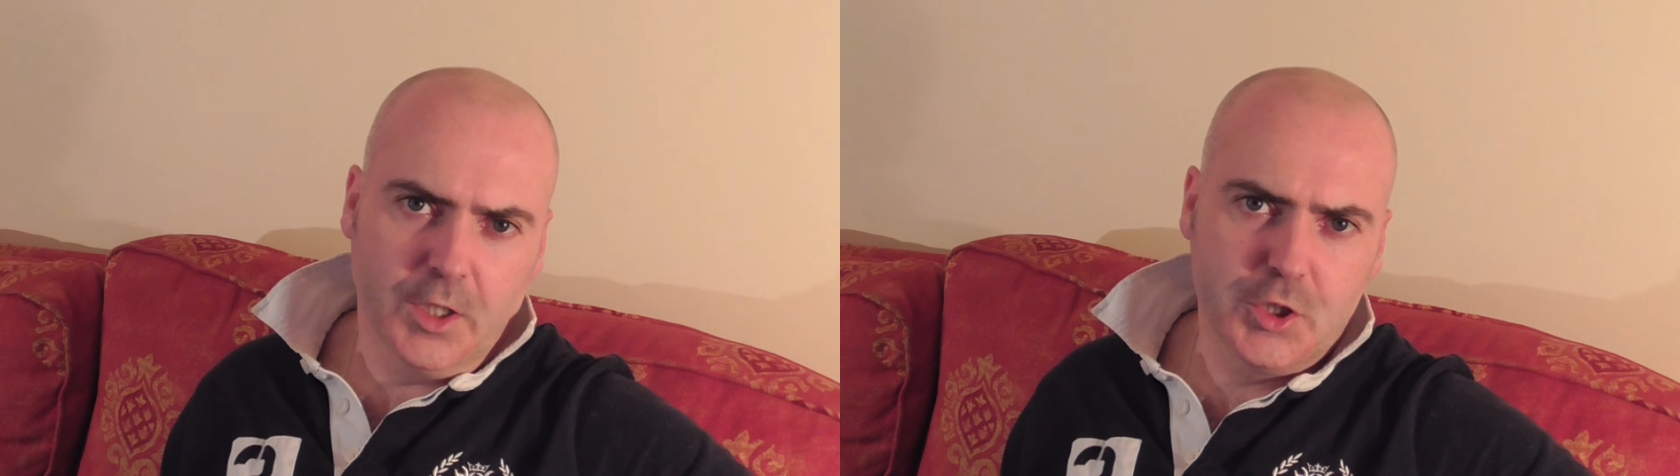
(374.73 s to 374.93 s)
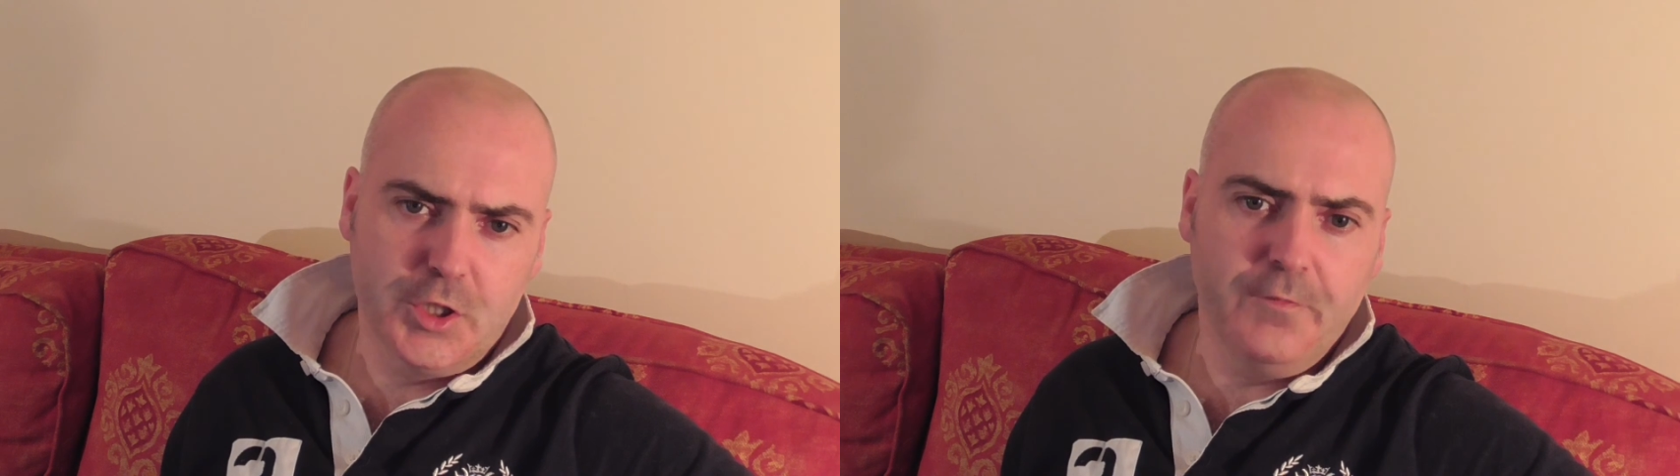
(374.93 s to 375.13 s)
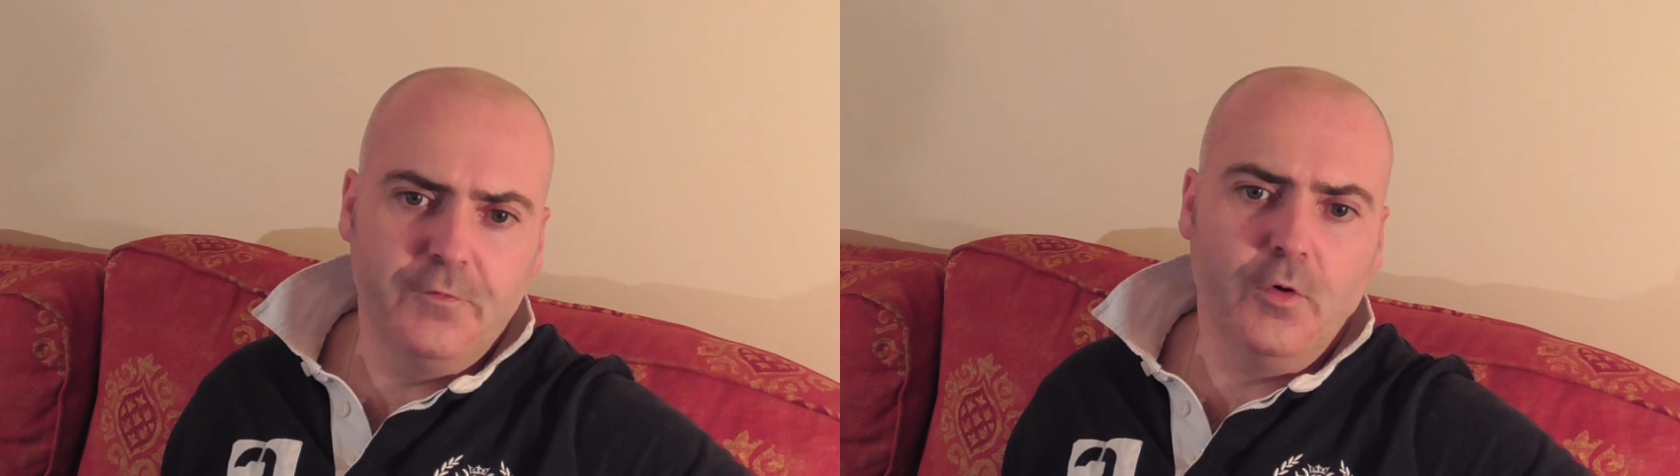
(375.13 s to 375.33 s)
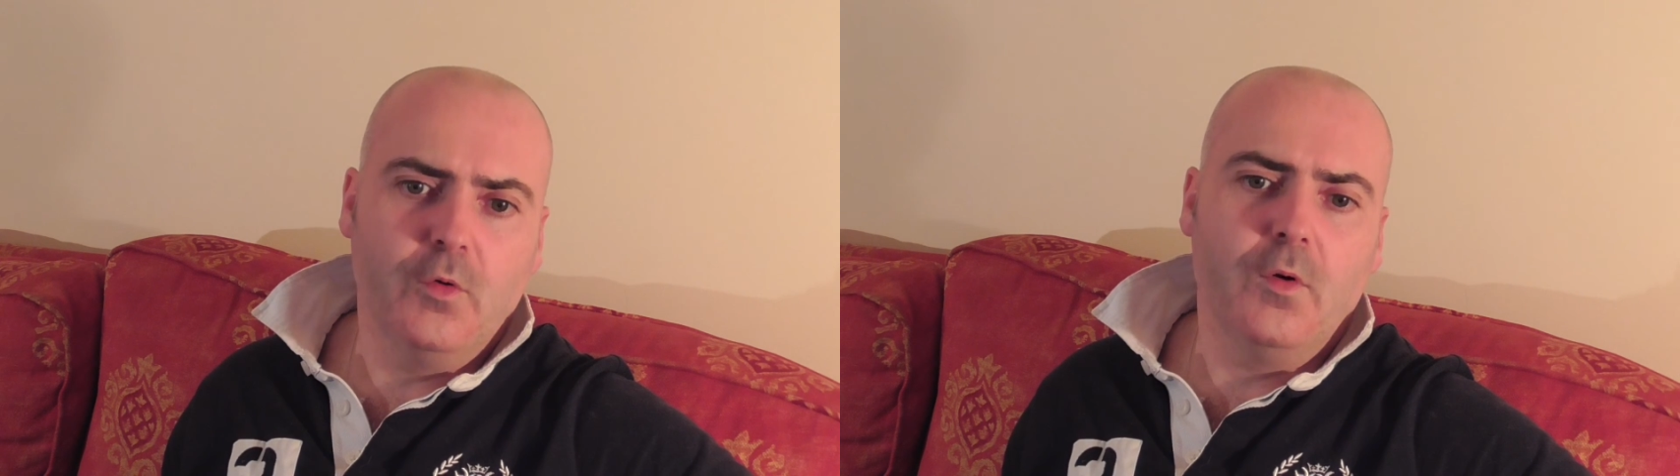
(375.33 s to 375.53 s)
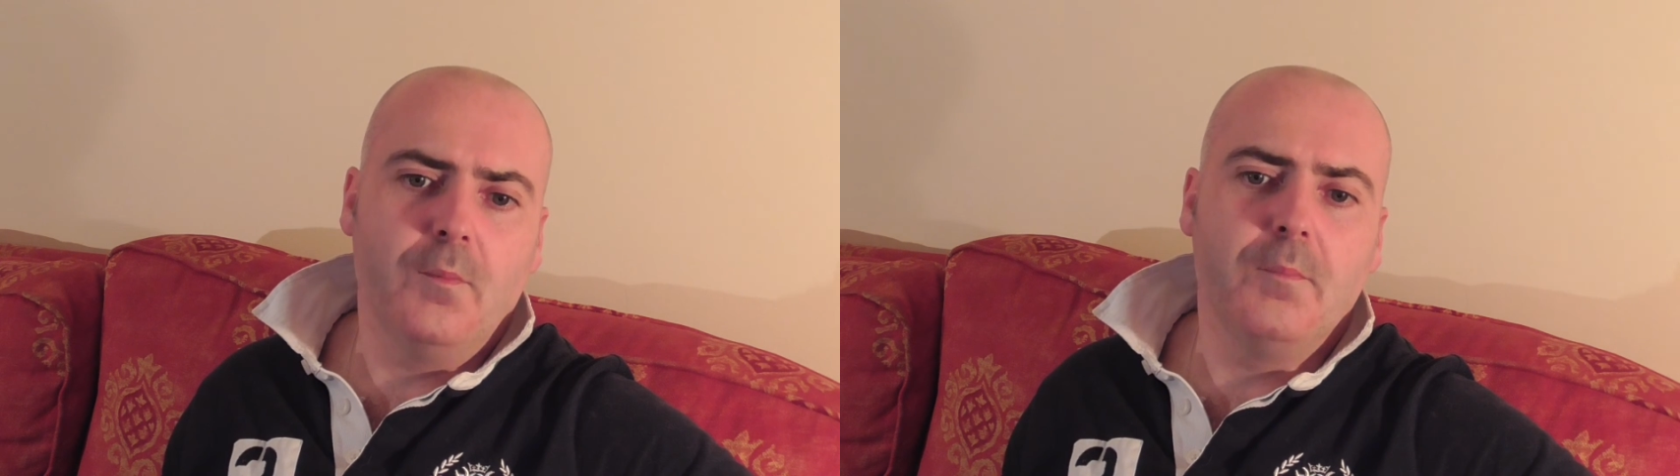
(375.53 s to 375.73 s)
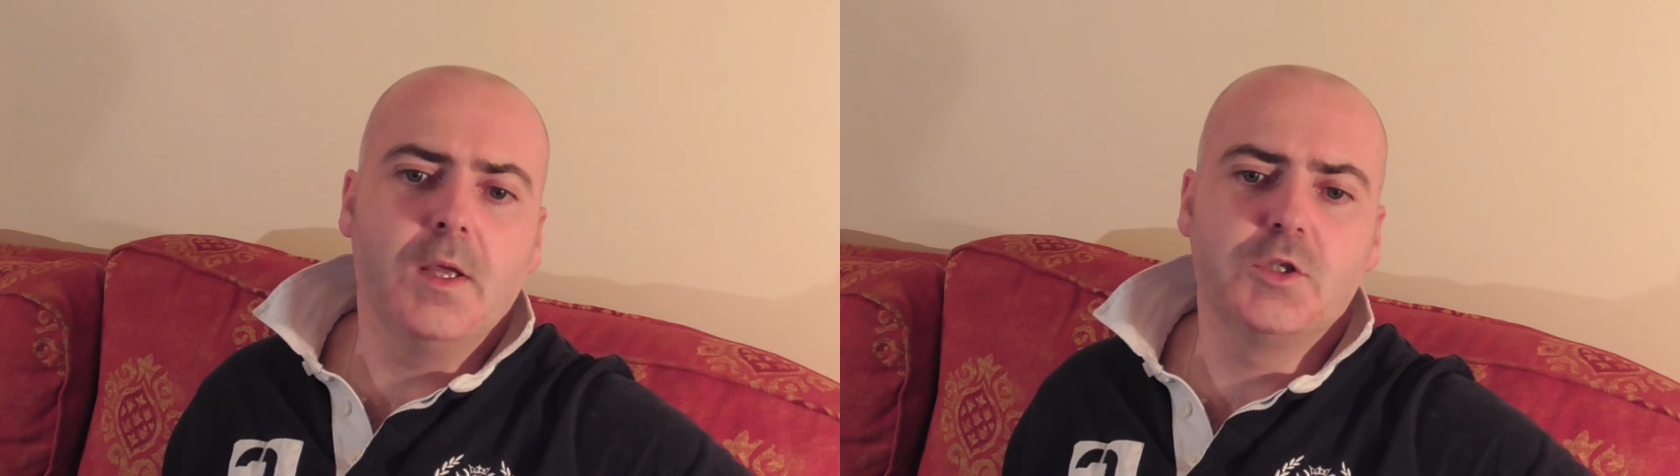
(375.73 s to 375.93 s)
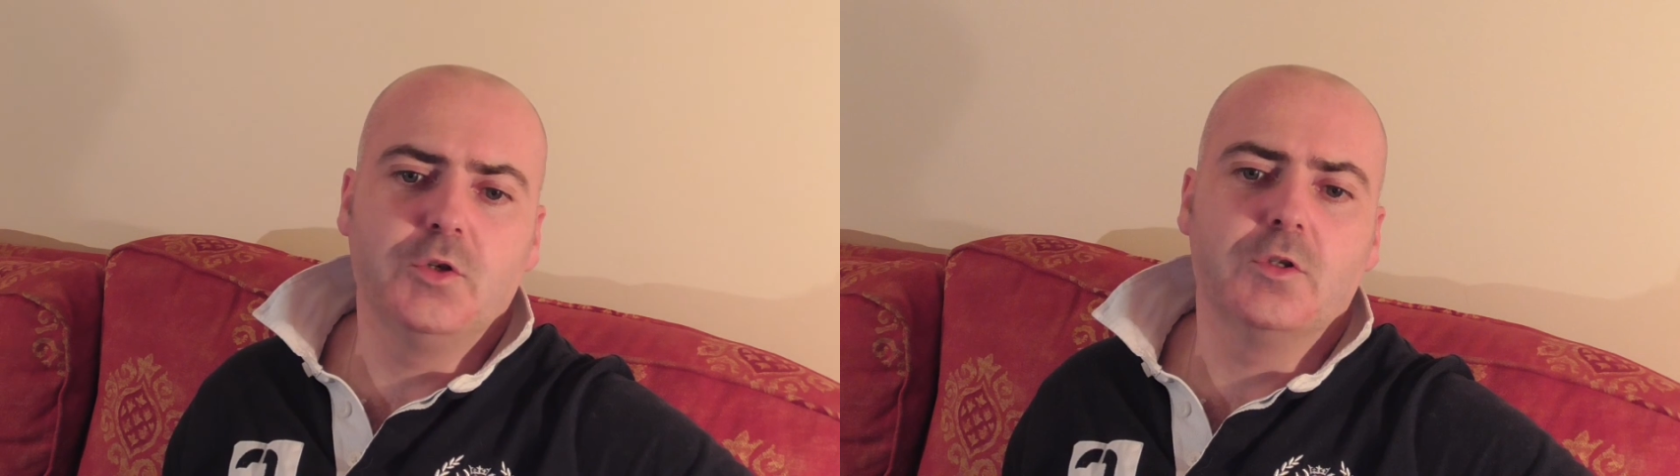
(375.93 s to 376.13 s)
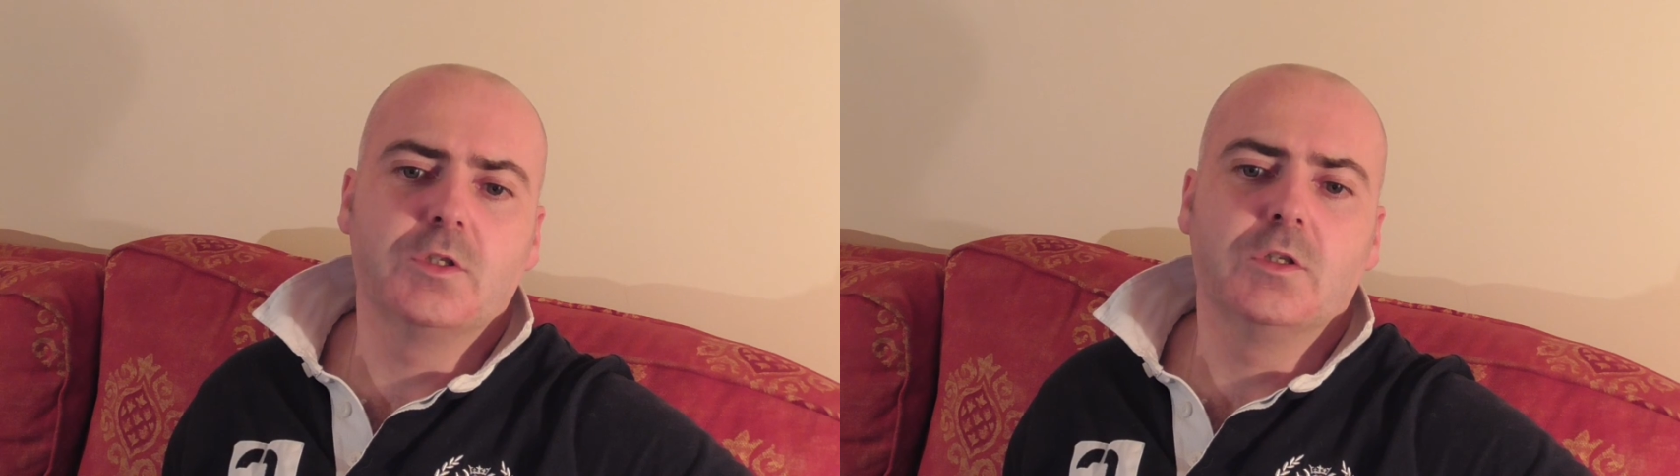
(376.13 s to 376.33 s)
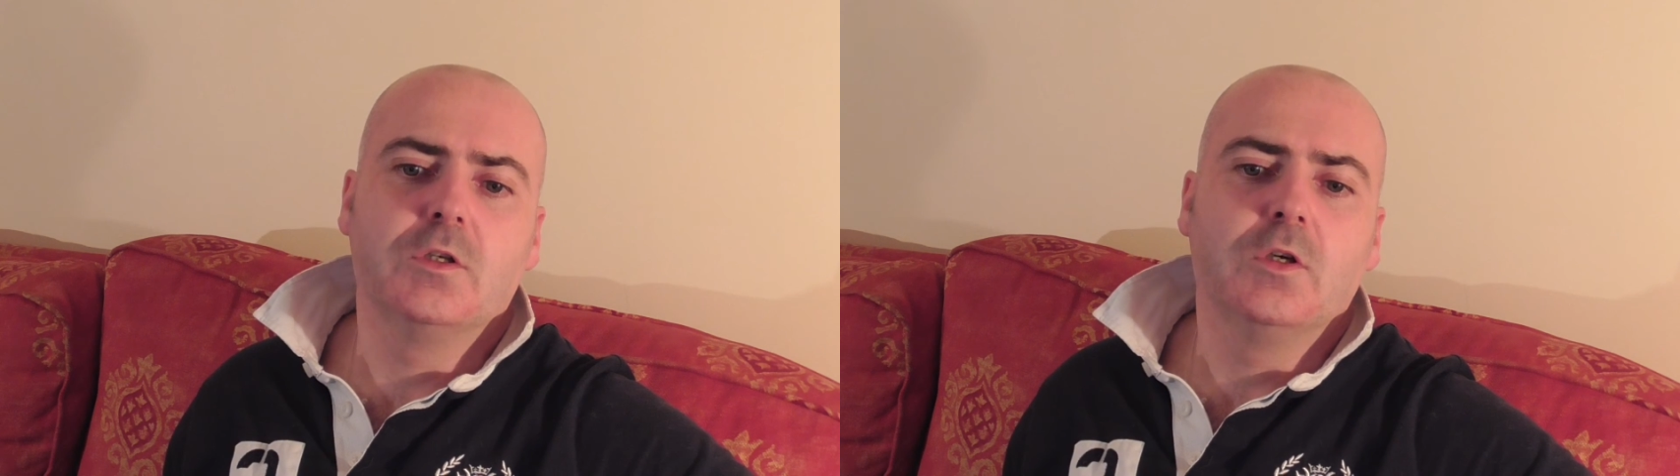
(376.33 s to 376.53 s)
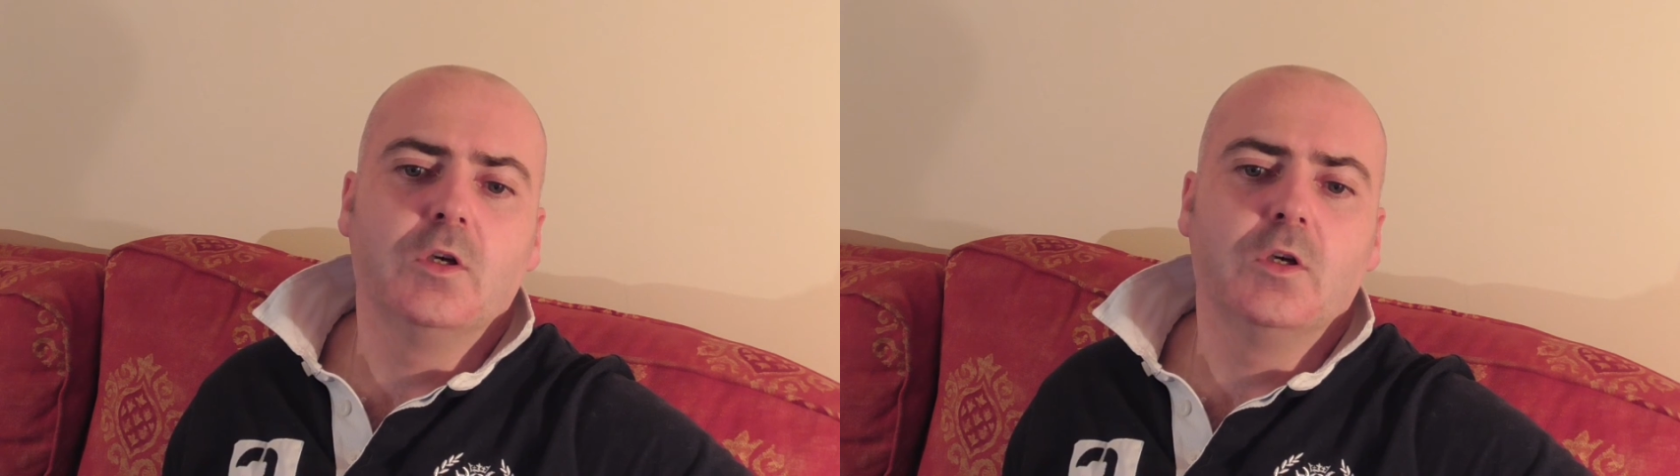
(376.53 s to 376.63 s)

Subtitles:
a shameful misuse